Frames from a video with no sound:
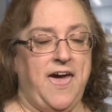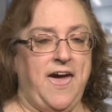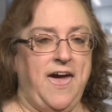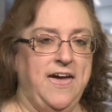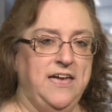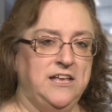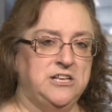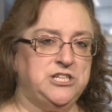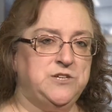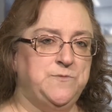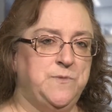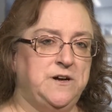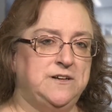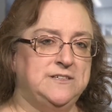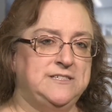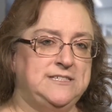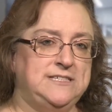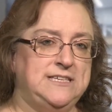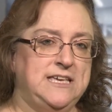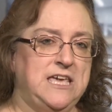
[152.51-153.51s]

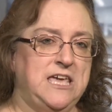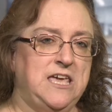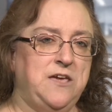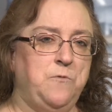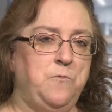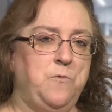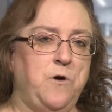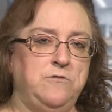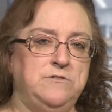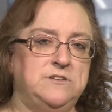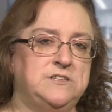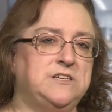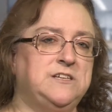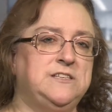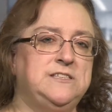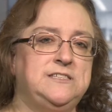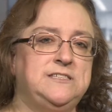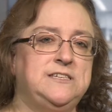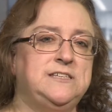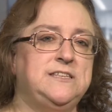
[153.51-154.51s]
HMRC won't
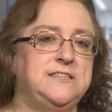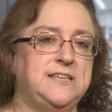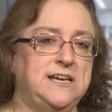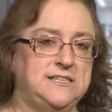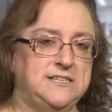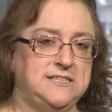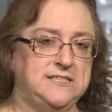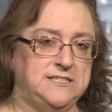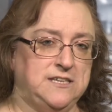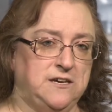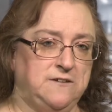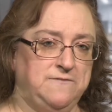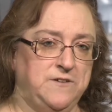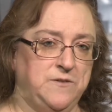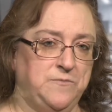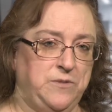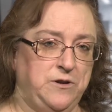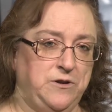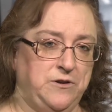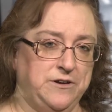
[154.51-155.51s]
consider that as
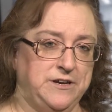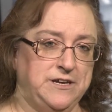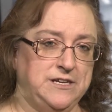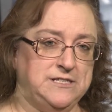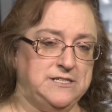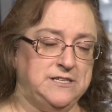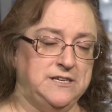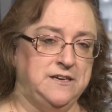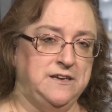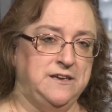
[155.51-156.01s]
self-employed.